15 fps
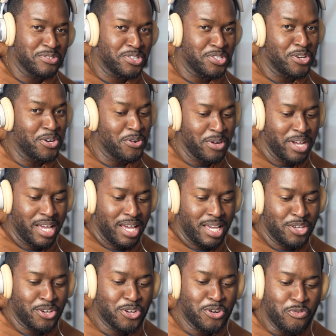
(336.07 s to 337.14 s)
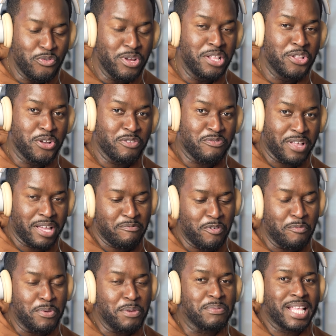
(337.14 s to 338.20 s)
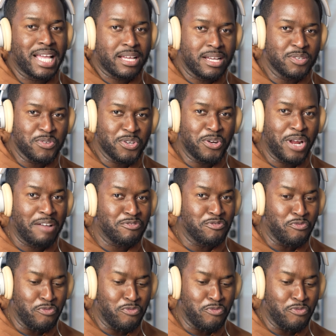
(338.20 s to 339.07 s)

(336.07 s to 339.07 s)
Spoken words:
So you're gonna it's like for people like us, we're gonna have to